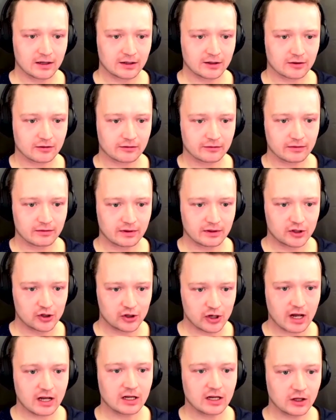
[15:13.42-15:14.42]
sort of
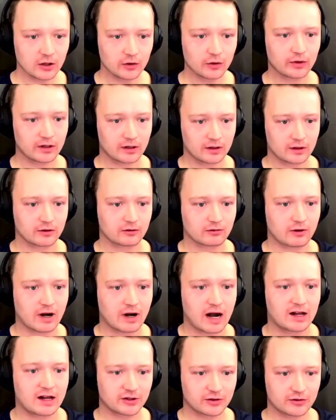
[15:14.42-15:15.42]
genuine
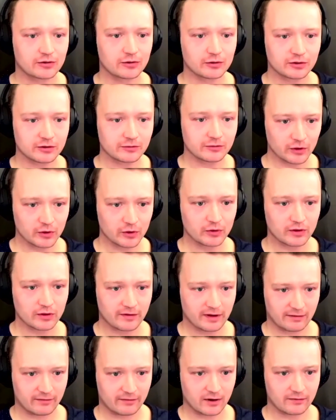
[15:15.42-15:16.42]
grassroots view of
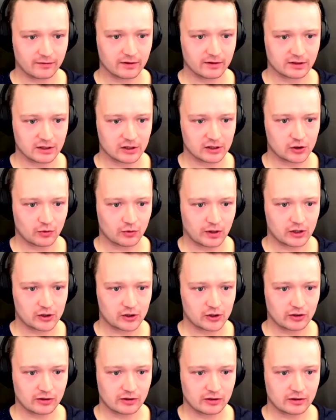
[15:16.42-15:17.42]
of the
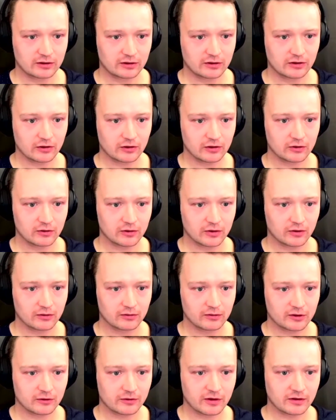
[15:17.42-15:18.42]
situation so that you
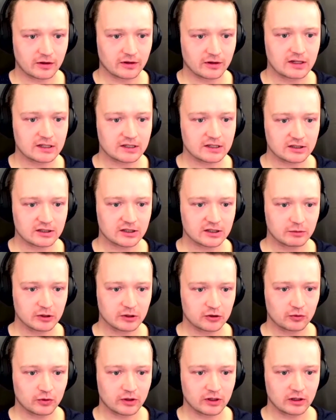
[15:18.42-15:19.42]
don't so that the distance
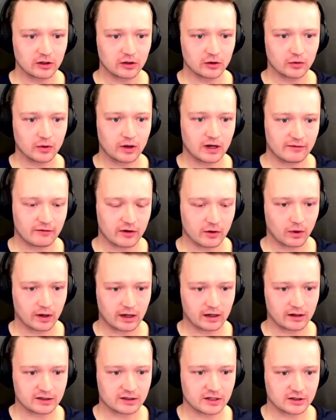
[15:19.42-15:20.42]
between you and everyone
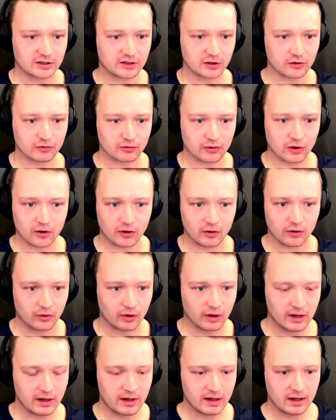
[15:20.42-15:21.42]
else doesn't grow
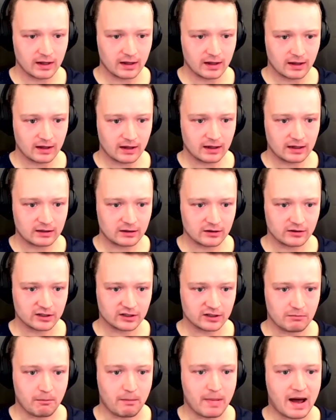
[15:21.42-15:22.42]
into
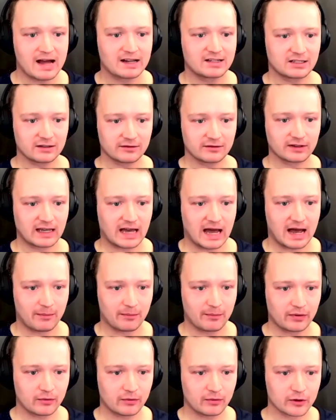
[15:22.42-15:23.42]
this massive
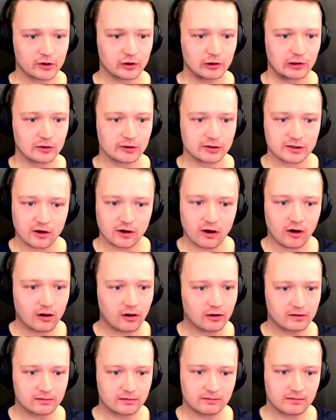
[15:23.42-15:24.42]
gap where you lose
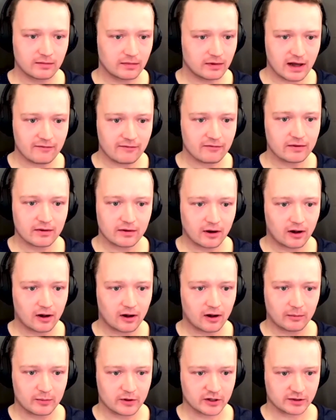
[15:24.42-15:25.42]
all all
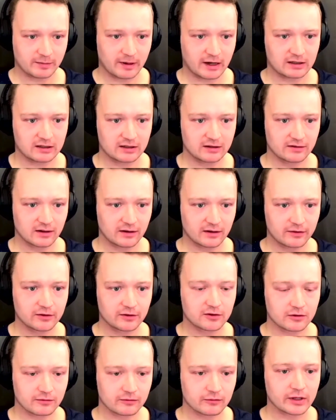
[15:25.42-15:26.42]
perspective of the sort
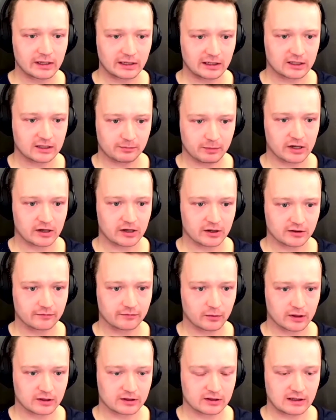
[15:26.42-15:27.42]
of real experience of
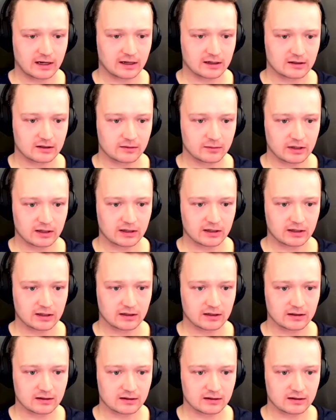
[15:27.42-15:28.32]
what it's like to be